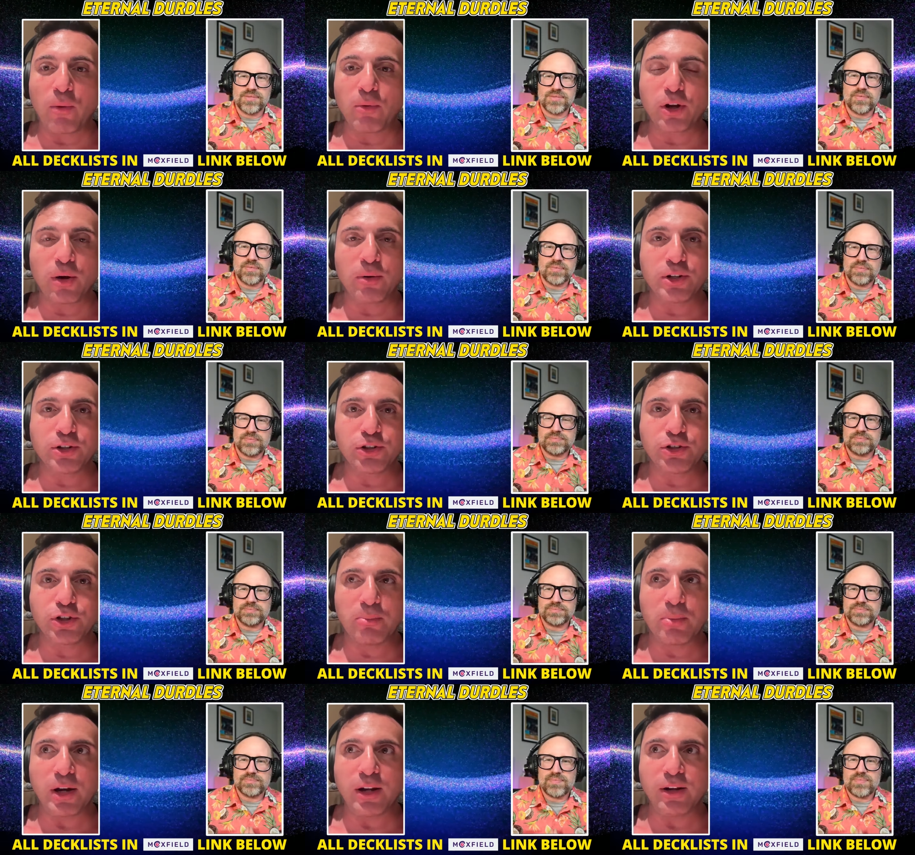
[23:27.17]
Speaker 1: I want to I want to
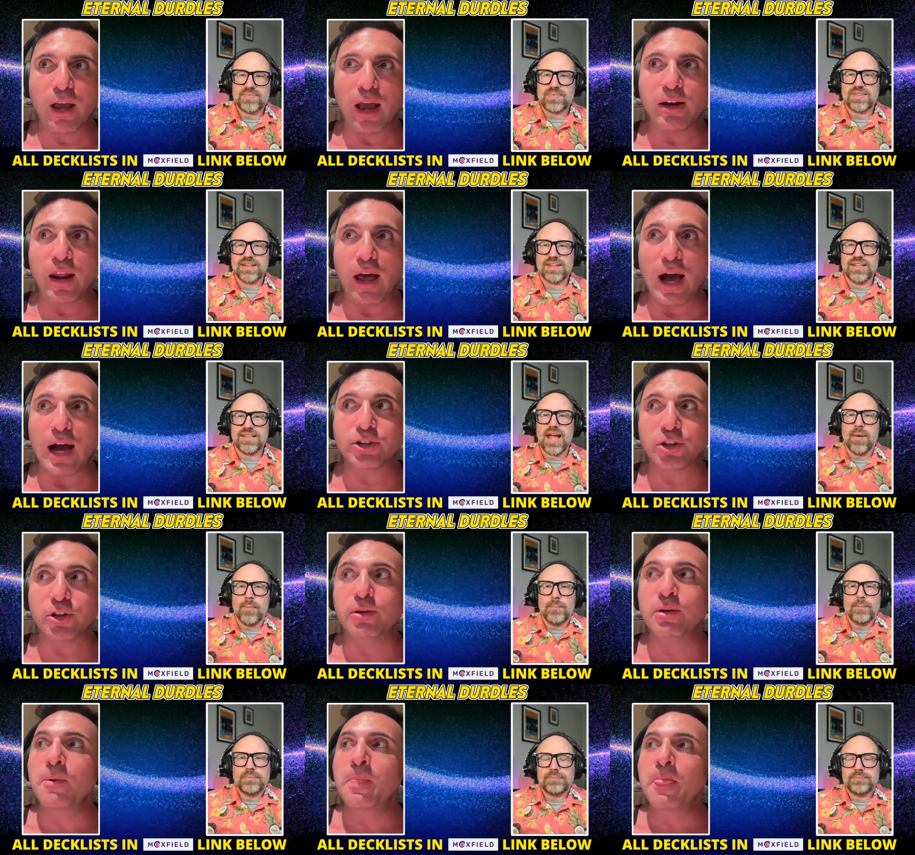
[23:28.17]
jump in and, and ask yeah.
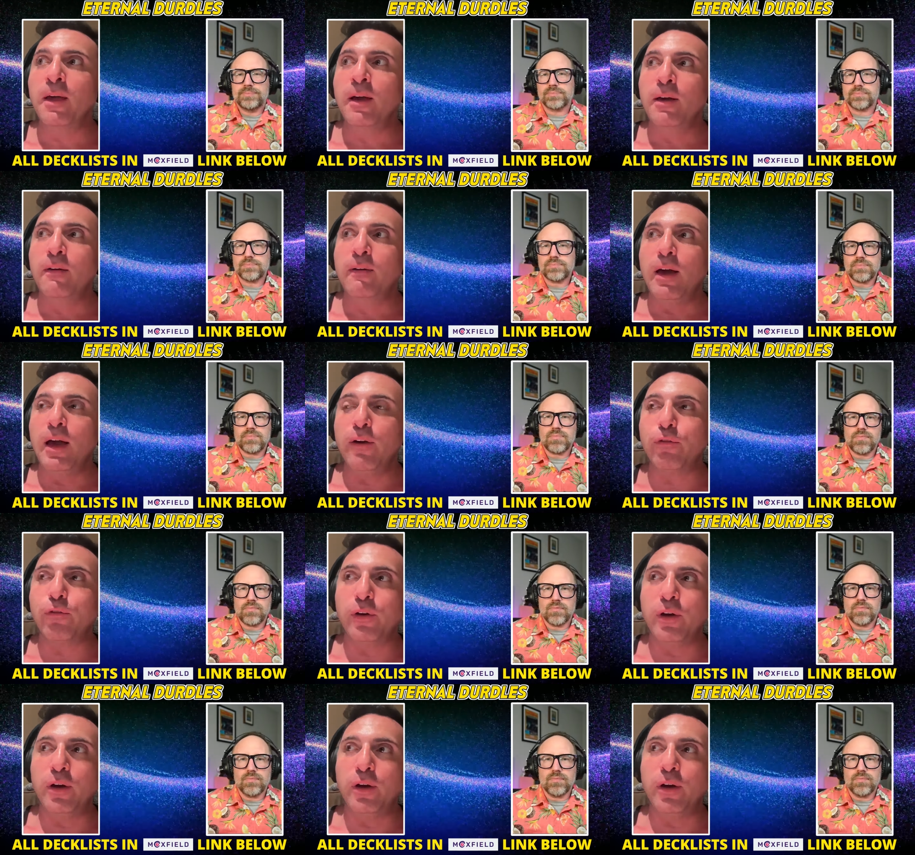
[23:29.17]
you if